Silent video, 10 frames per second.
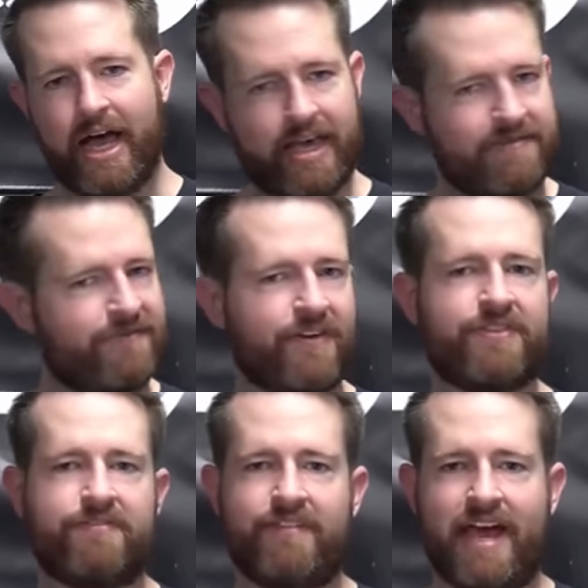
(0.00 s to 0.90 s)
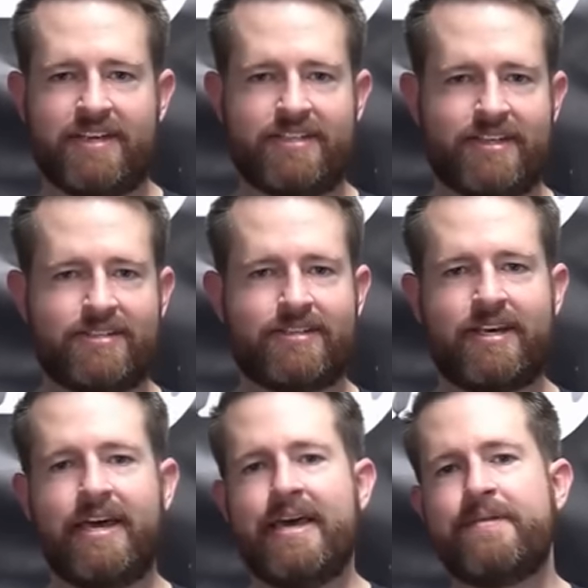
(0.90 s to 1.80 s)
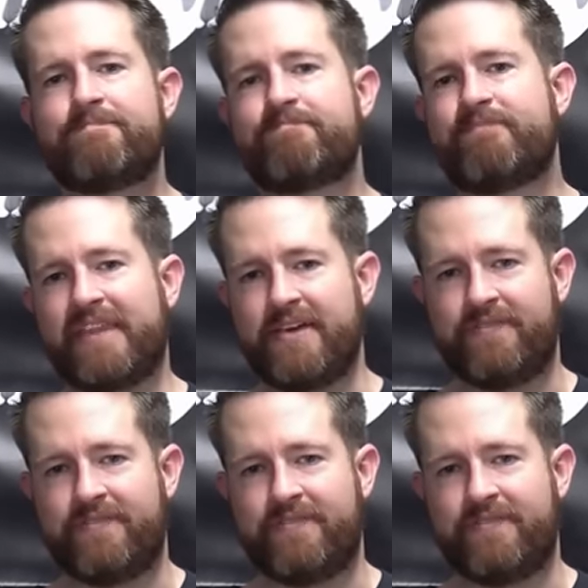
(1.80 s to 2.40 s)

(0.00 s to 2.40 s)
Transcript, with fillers: And let me tell you, this ambitious group